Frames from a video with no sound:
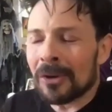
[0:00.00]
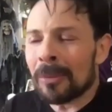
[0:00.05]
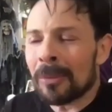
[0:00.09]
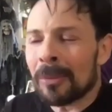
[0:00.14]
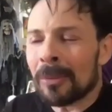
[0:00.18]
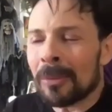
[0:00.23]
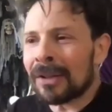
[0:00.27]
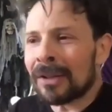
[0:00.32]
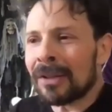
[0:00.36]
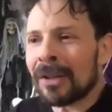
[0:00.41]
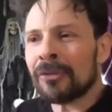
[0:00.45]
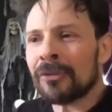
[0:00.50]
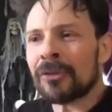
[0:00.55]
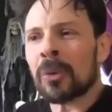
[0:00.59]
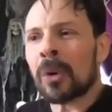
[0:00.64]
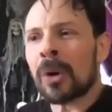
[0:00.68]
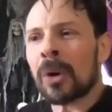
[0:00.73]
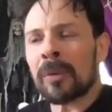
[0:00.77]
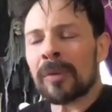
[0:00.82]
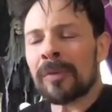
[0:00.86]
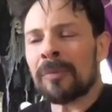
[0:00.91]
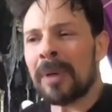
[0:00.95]
But I'd love to
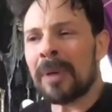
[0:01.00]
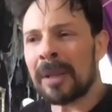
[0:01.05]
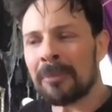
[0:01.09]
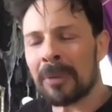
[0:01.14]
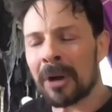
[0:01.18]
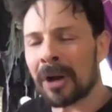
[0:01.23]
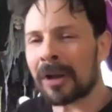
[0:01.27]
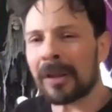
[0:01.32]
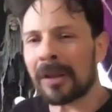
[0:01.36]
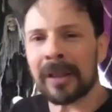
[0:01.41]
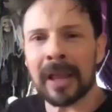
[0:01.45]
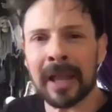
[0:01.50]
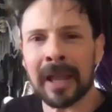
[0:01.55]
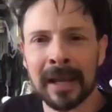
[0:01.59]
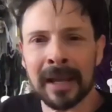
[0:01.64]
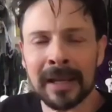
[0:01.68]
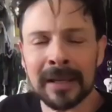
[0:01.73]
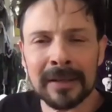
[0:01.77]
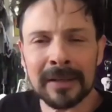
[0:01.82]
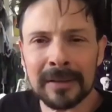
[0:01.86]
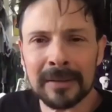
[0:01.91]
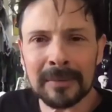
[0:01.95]
work with Ben
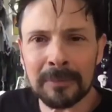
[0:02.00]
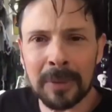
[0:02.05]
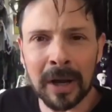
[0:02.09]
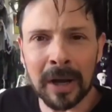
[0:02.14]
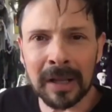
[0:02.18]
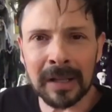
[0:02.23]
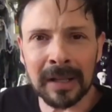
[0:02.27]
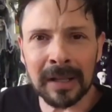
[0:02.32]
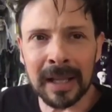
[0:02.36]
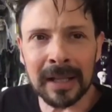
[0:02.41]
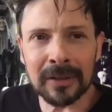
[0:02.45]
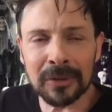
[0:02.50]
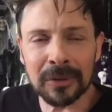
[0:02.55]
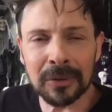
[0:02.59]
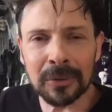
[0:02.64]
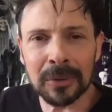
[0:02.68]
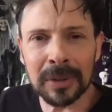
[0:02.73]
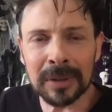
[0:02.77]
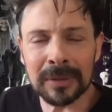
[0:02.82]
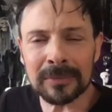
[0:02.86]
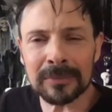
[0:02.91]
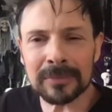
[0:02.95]
Bachelet,
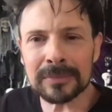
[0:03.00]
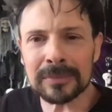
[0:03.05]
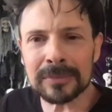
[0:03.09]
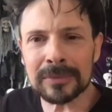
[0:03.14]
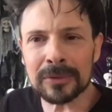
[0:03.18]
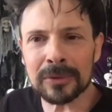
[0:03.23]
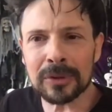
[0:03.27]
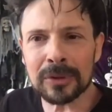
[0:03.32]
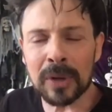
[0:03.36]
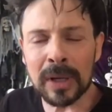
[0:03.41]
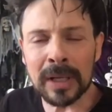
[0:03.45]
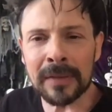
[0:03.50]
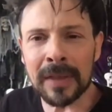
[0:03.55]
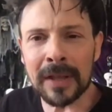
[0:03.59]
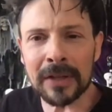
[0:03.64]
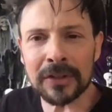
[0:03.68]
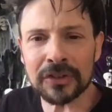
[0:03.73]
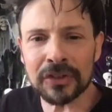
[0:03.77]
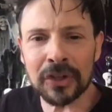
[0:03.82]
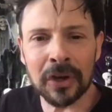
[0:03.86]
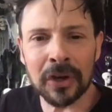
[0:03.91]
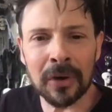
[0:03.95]
who created that
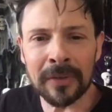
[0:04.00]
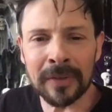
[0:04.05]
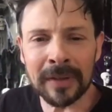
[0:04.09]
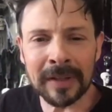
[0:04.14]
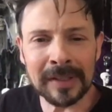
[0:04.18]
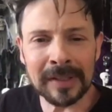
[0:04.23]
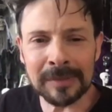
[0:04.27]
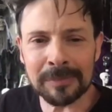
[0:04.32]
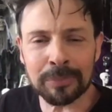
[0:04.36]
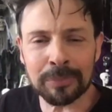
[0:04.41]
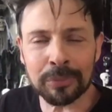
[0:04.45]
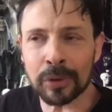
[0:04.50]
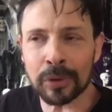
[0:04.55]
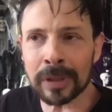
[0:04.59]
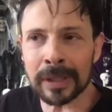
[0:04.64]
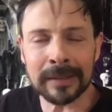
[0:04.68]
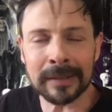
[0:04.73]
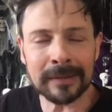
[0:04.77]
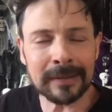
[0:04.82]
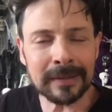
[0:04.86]
show. I think it's brilliant.